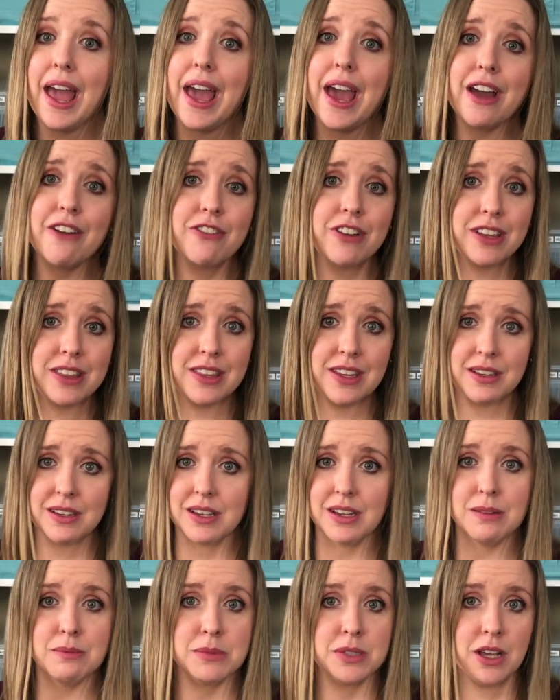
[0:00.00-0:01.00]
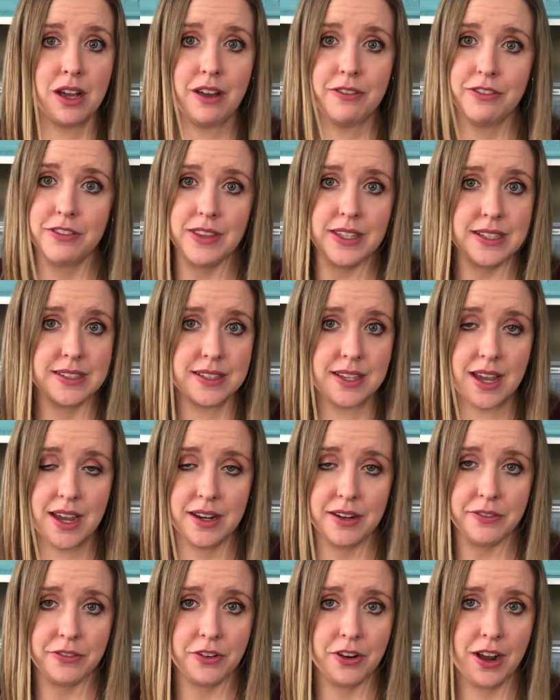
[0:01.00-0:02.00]
Everything comes off of these
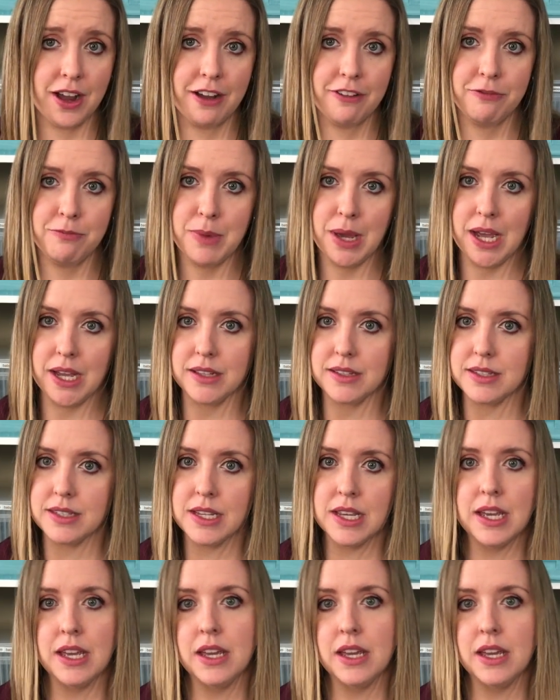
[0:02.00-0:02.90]
kind of craft mats.